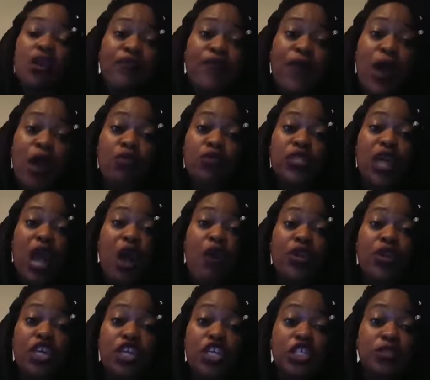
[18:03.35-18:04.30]
on the phone
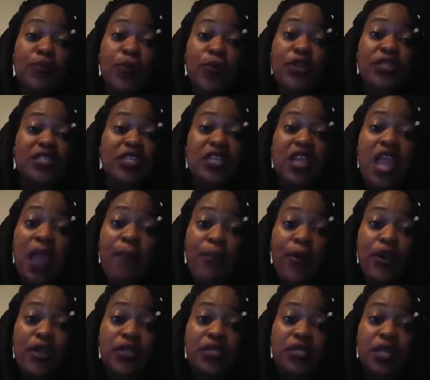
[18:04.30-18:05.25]
talking to this person,
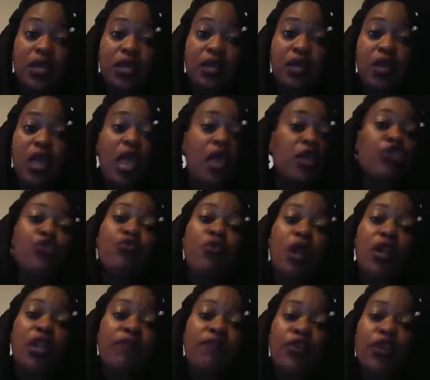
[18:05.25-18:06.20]
that person, and you
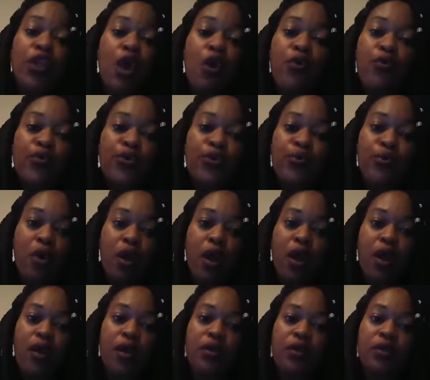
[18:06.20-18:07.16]
don't even know who you
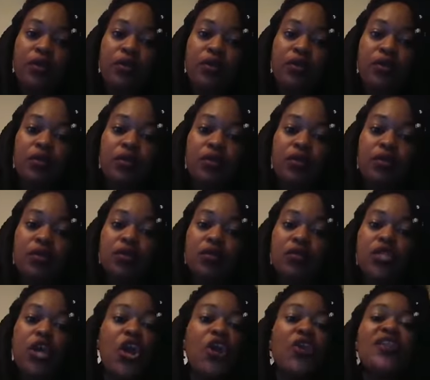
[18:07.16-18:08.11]
are.
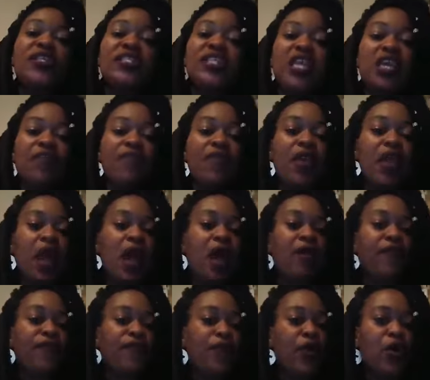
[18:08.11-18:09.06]
Turn the TV
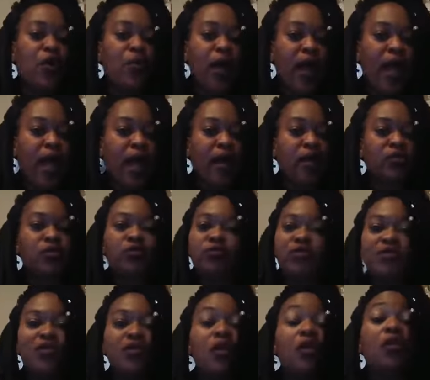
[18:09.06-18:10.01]
off for a while.
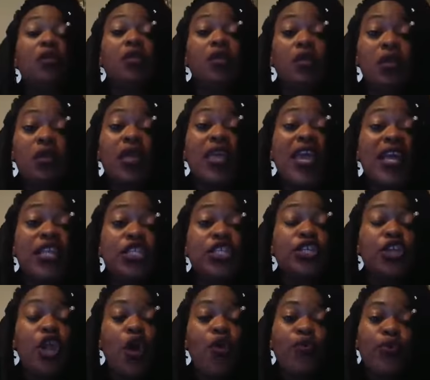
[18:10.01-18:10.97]
Get
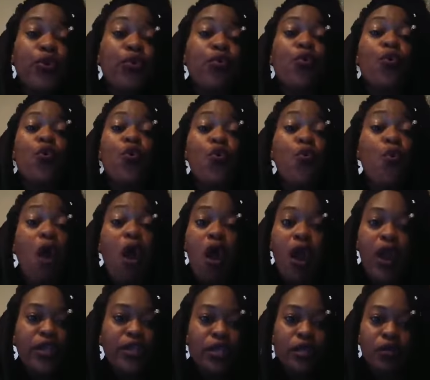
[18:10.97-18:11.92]
to know you. Who
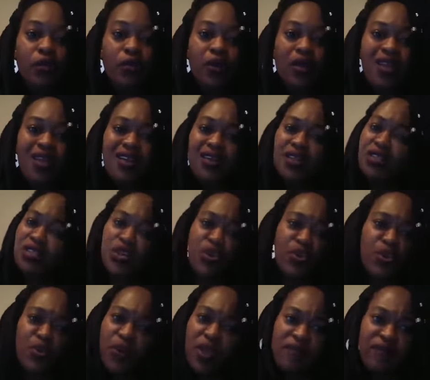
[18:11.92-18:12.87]
are you?
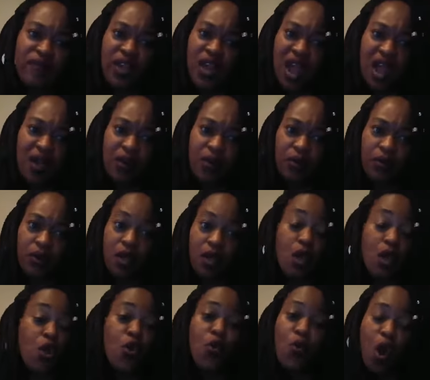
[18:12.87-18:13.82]
Do you even know?
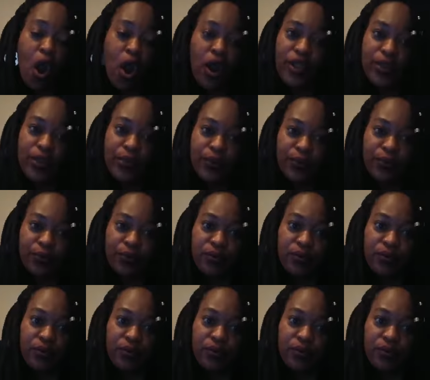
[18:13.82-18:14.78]
Who are you?
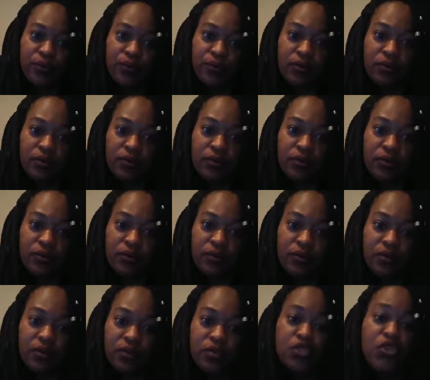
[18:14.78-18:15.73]

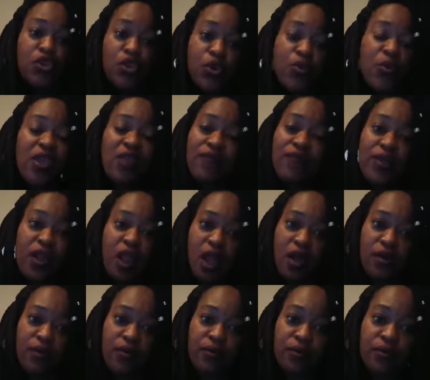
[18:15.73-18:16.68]
Do you even
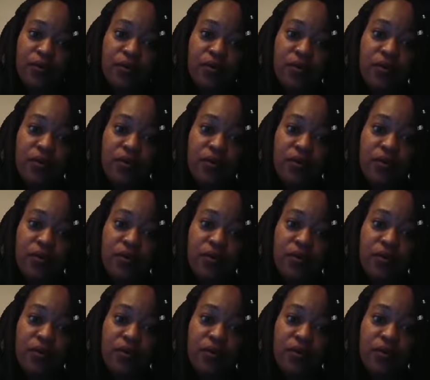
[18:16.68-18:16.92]
know?